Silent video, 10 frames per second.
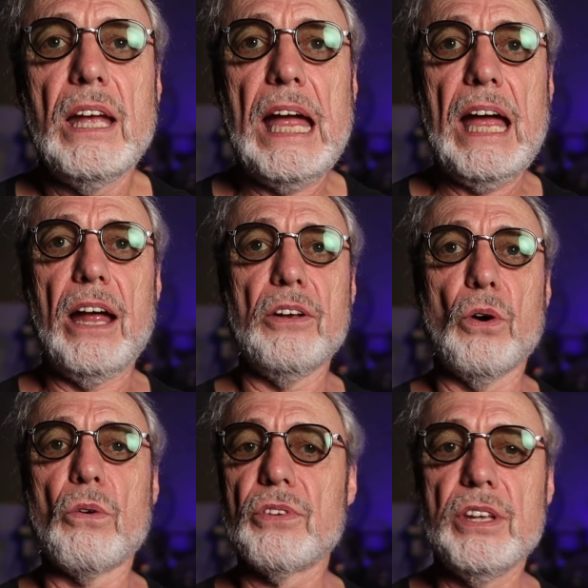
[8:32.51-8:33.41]
And
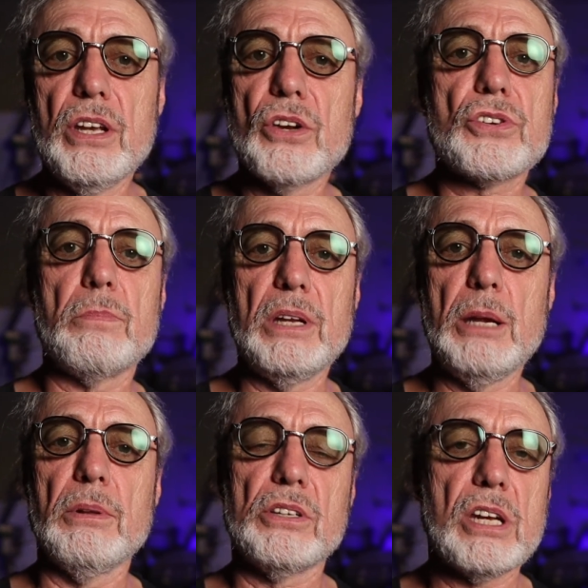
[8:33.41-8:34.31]
over the years, I've been
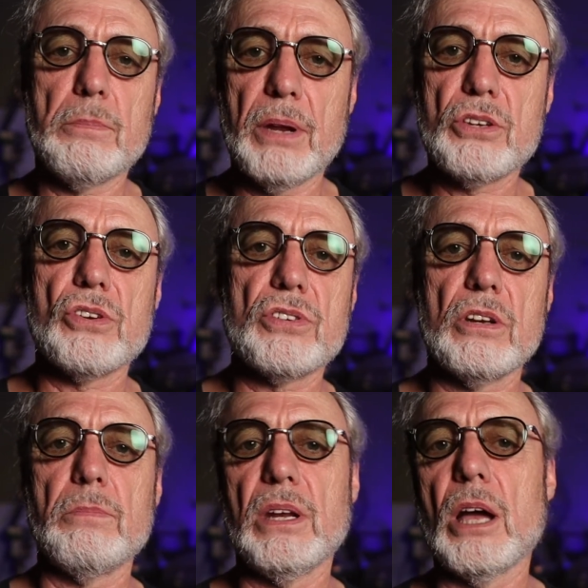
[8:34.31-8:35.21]
able to take pictures that
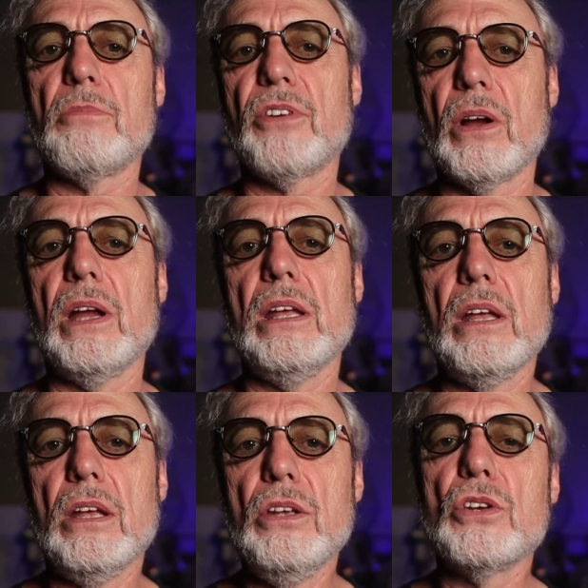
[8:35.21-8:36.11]
have become very
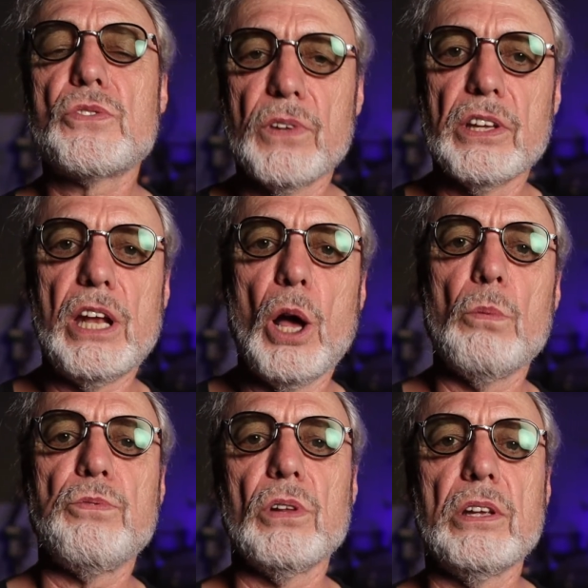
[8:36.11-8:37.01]
useful and
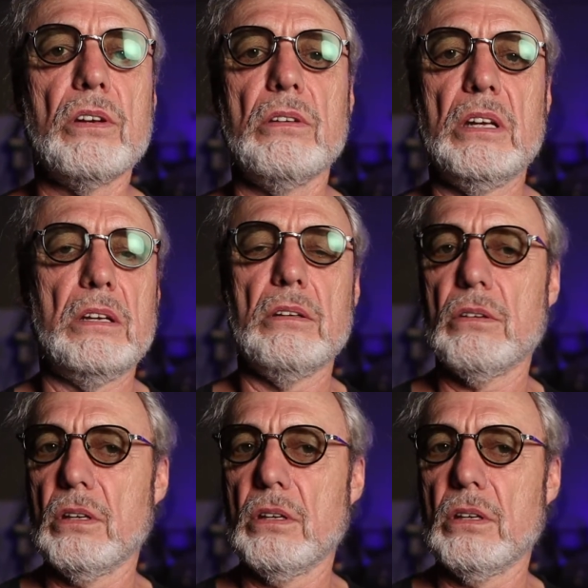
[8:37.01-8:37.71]
helpful in